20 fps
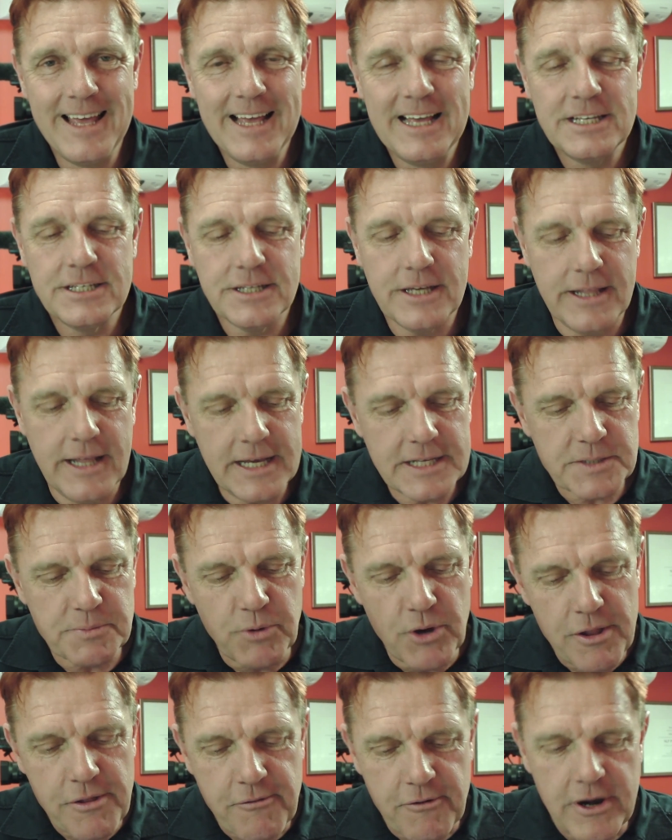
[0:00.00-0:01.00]
So that's
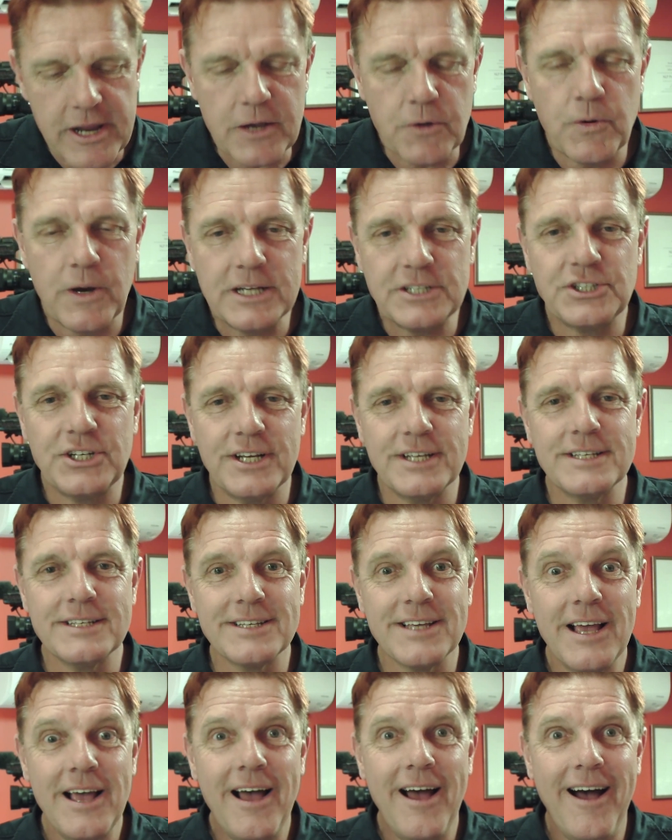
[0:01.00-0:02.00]
my 3
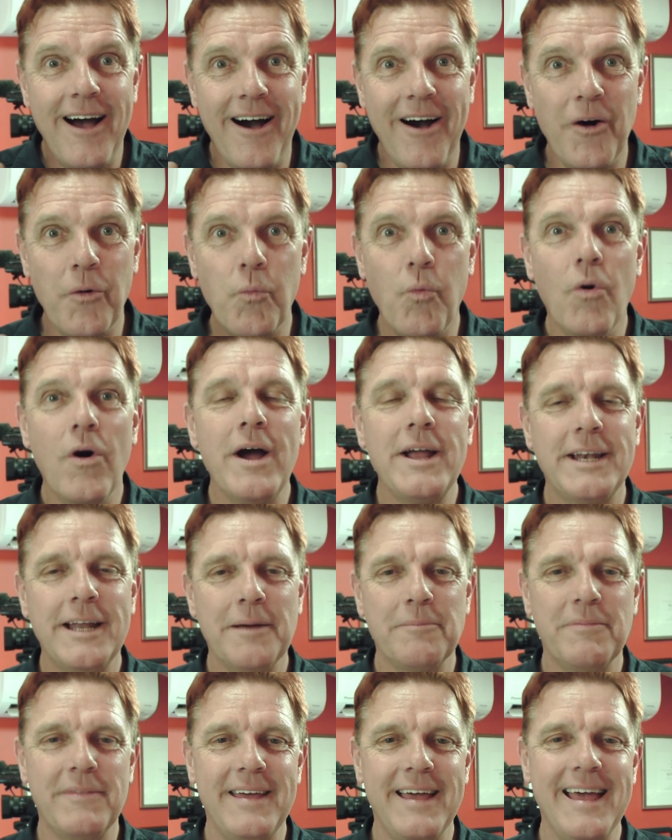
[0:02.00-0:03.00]
questions. I'll wind
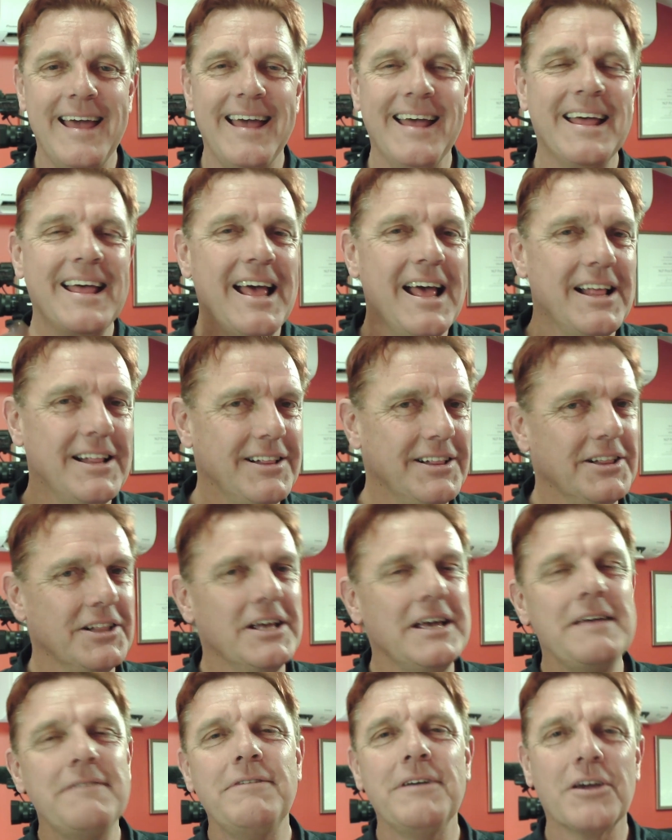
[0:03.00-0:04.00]
up there.
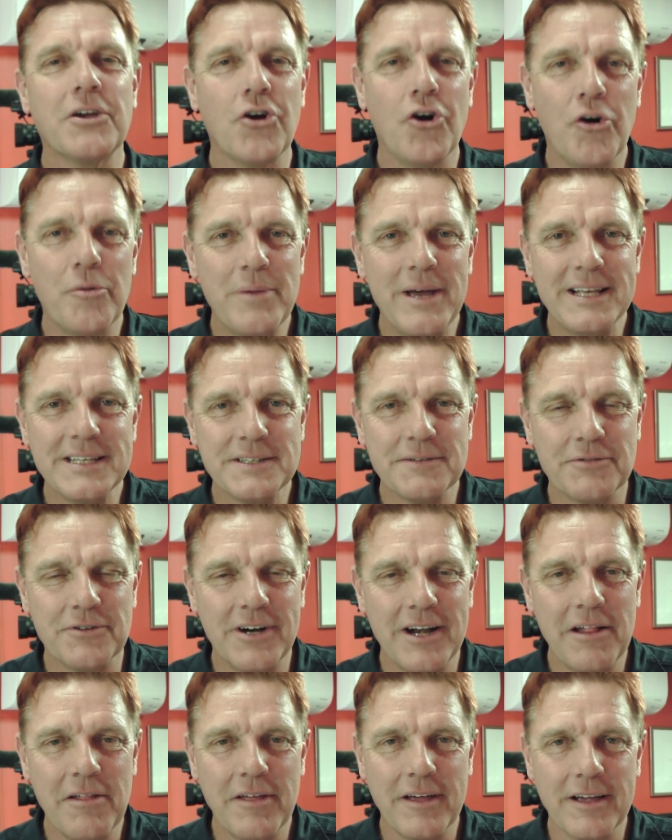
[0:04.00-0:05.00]
Leave your comments for
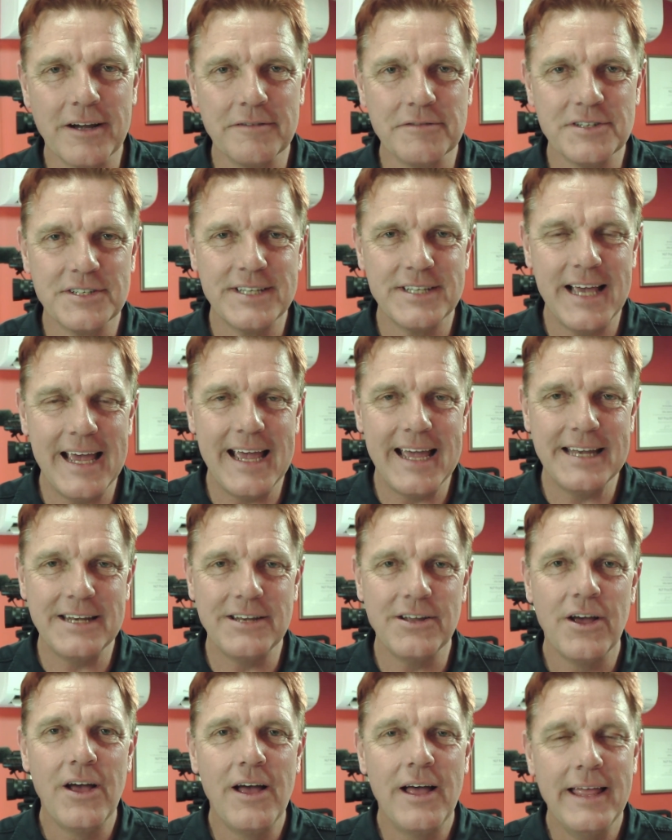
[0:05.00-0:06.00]
anything I've said.
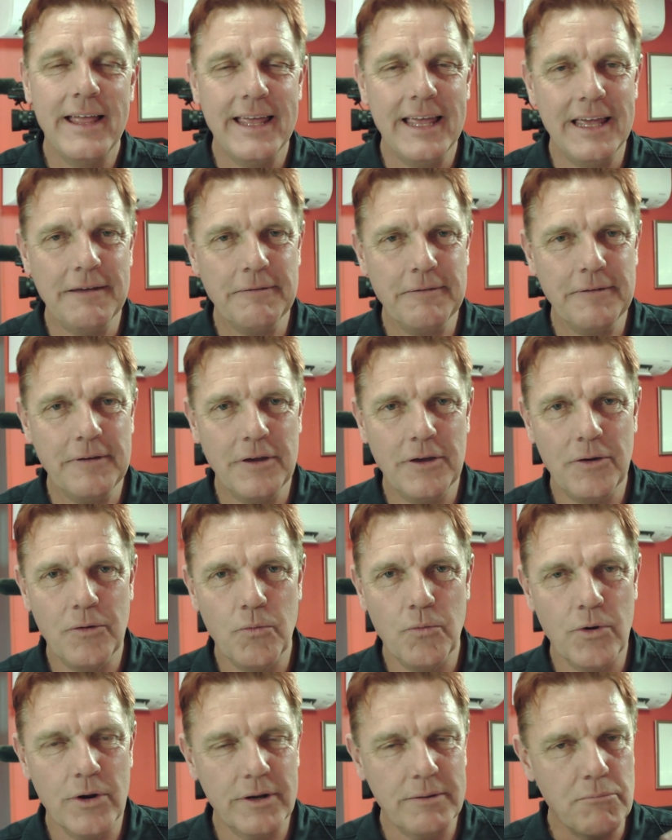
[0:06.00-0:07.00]
If you
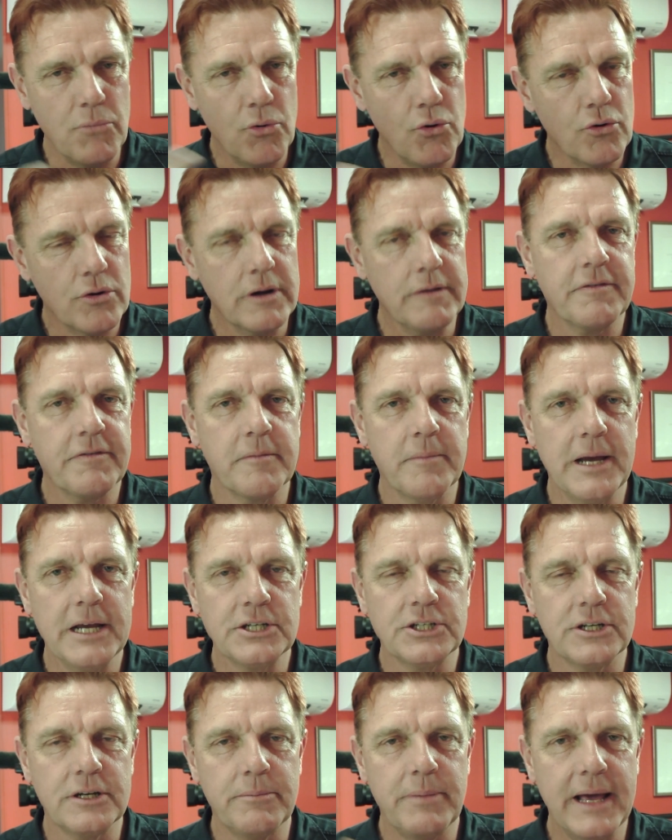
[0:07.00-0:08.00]
want more
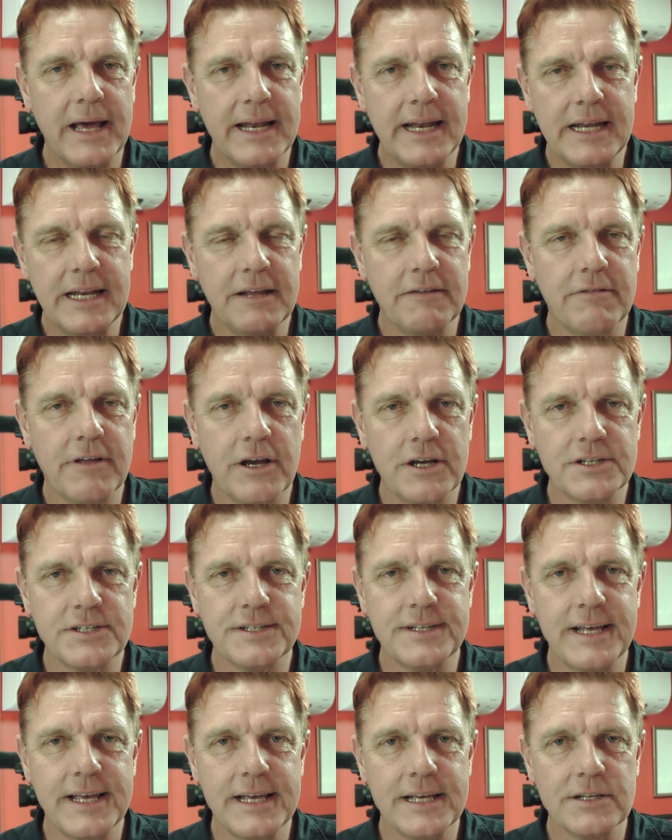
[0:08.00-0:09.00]
information about any of those
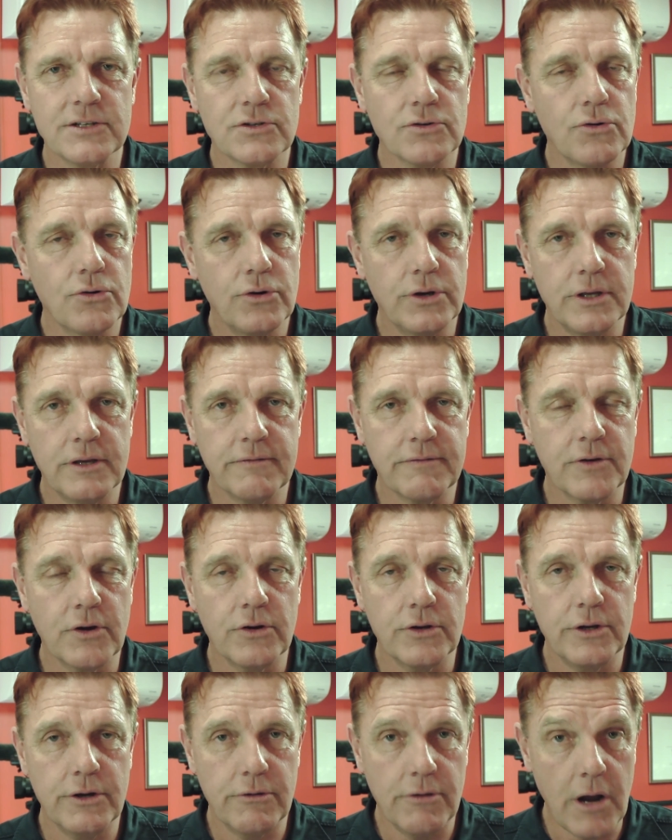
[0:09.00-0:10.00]
things, or you've
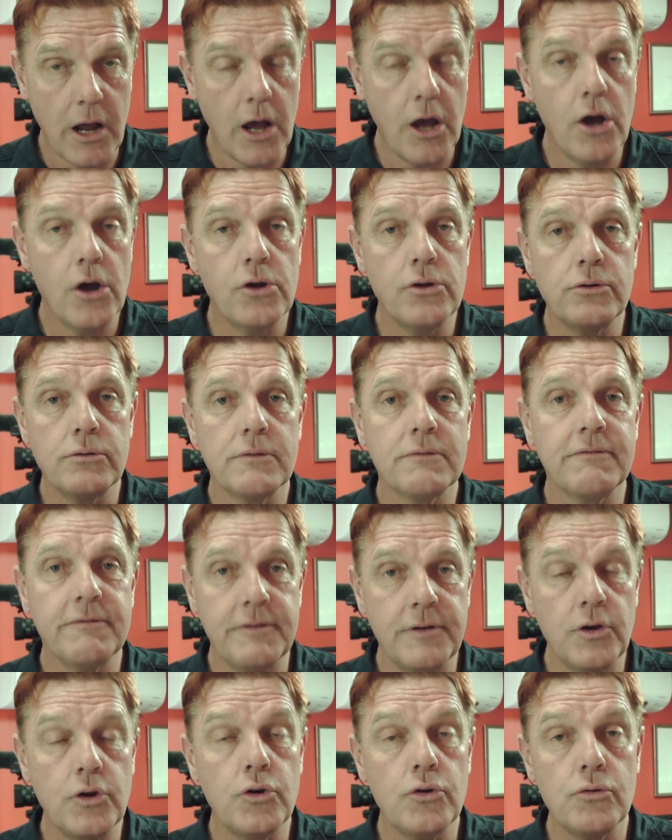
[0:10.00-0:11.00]
got your own
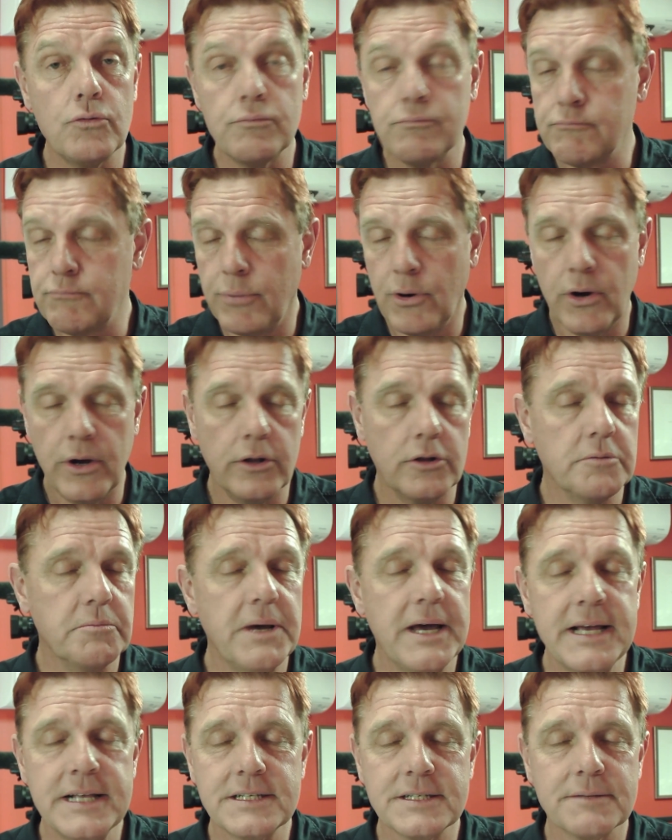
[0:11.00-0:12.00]
view, by all
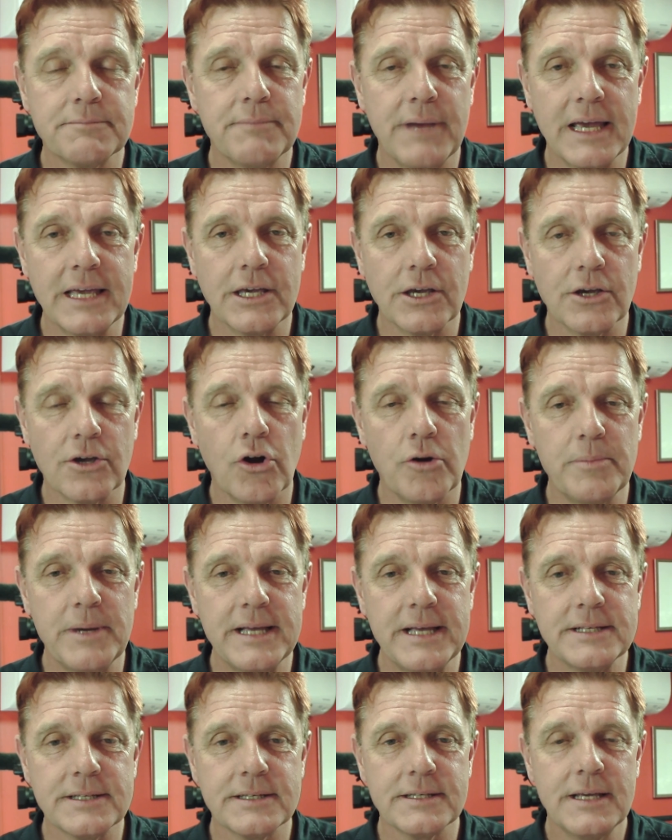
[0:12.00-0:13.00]
means, make your
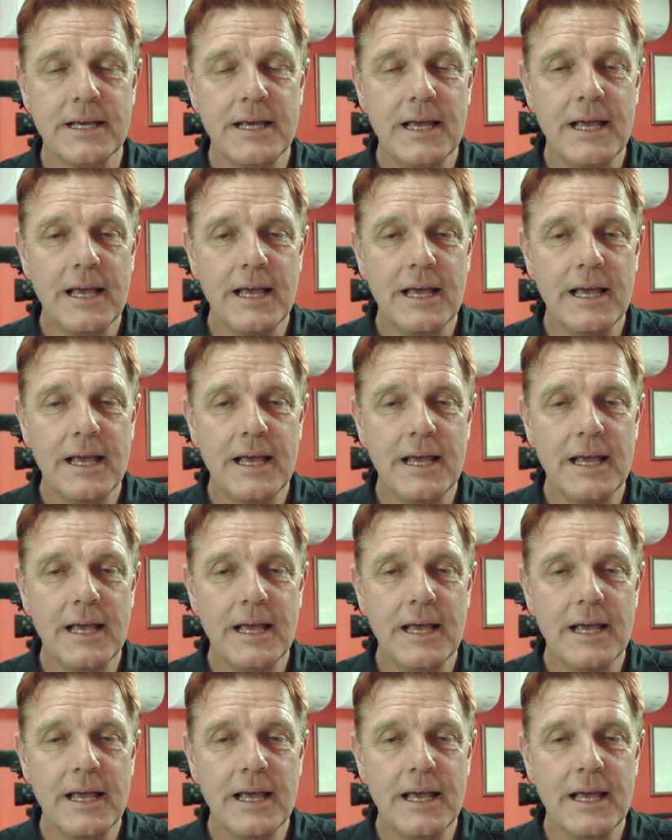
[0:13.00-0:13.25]
comments.